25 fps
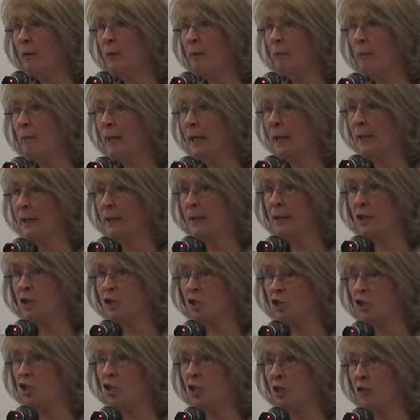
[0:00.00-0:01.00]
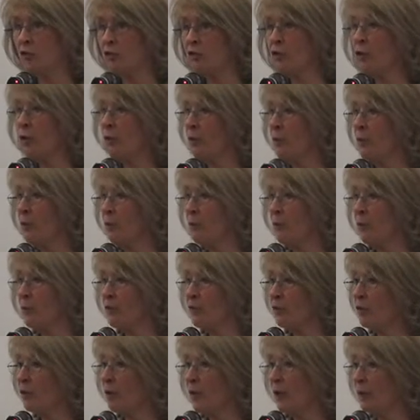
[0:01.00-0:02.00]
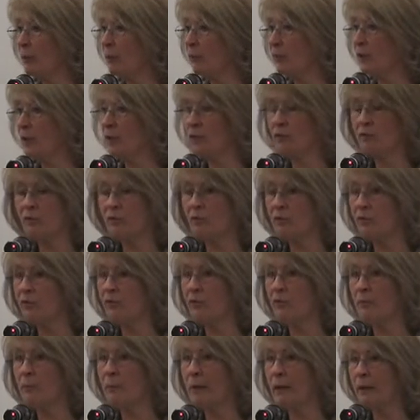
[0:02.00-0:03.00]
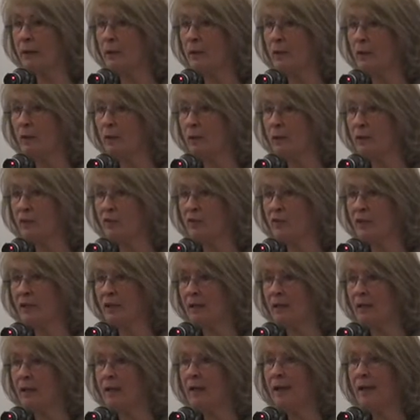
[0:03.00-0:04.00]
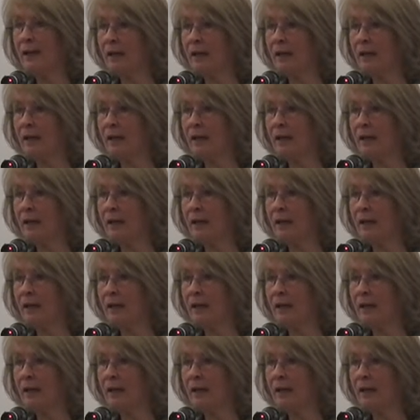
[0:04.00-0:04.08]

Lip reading: managed just on the prescribed doses as a minority,